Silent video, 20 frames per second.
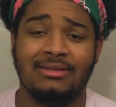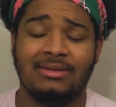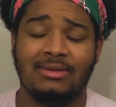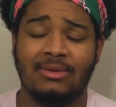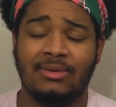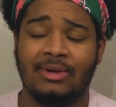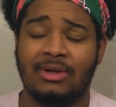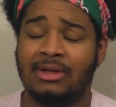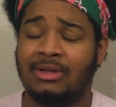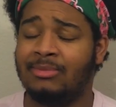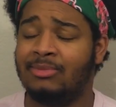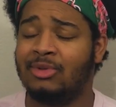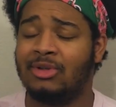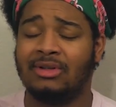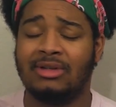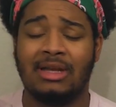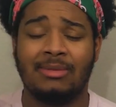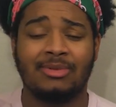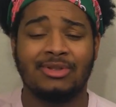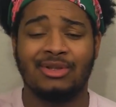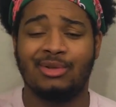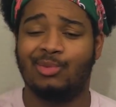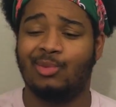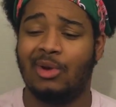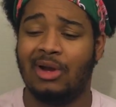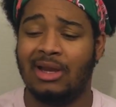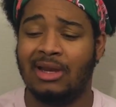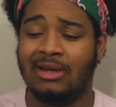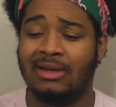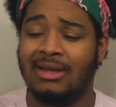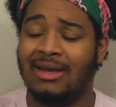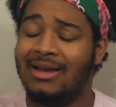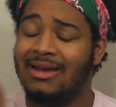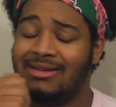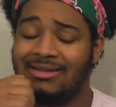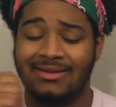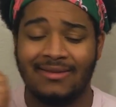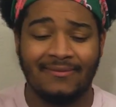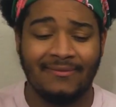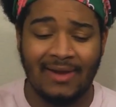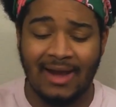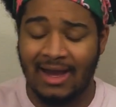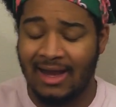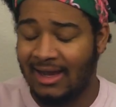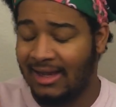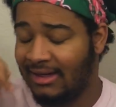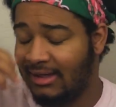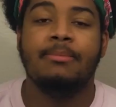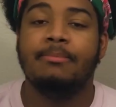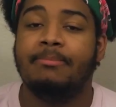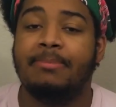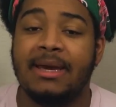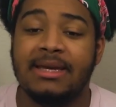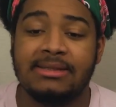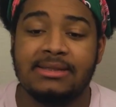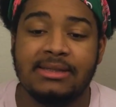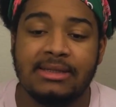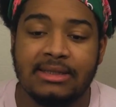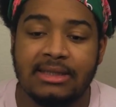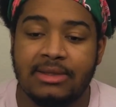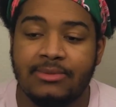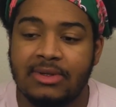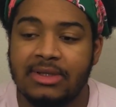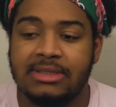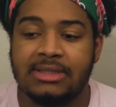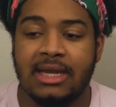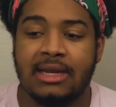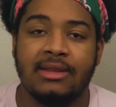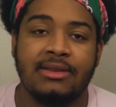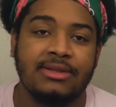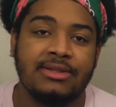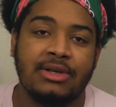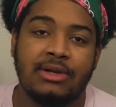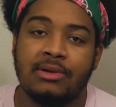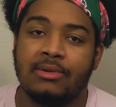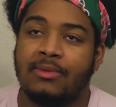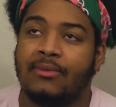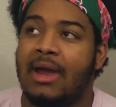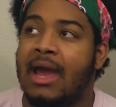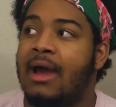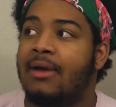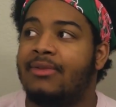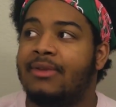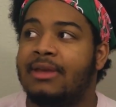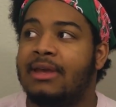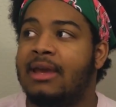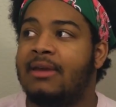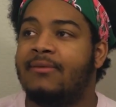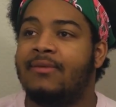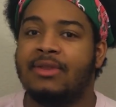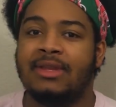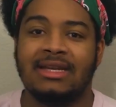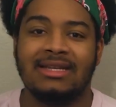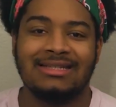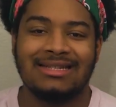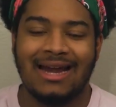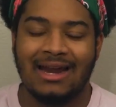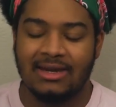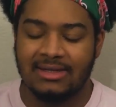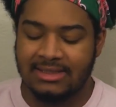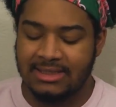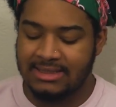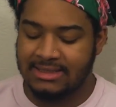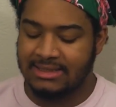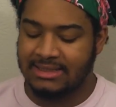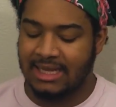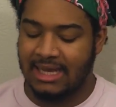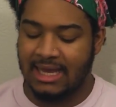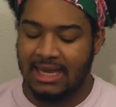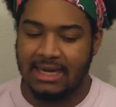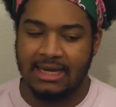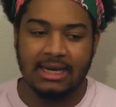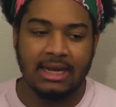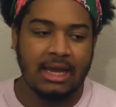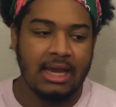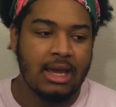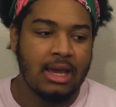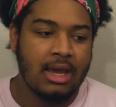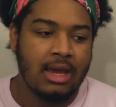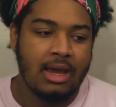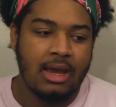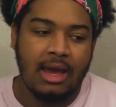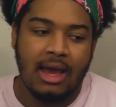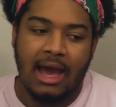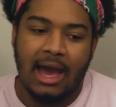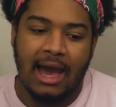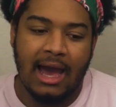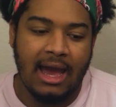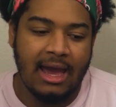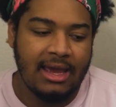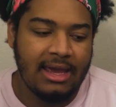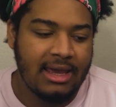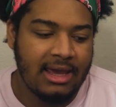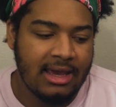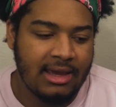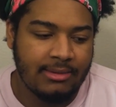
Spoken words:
Well, we're on episode 1, Divide. Basically, we're setting the tone out the gate for the entire season, and I'll be